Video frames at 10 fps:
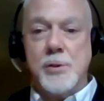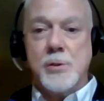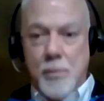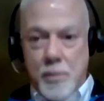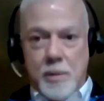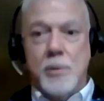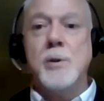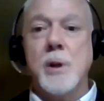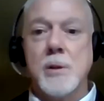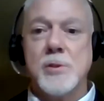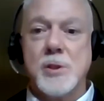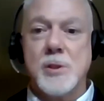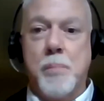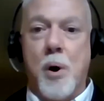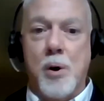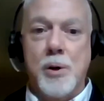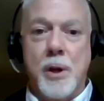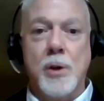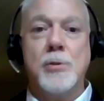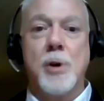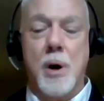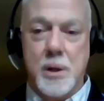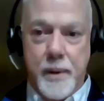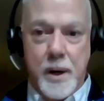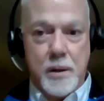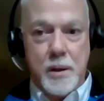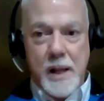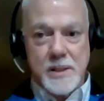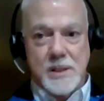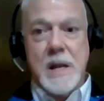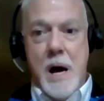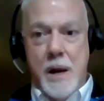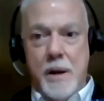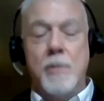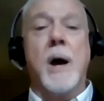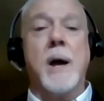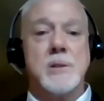So the due diligence part that you talked about, that's done, right?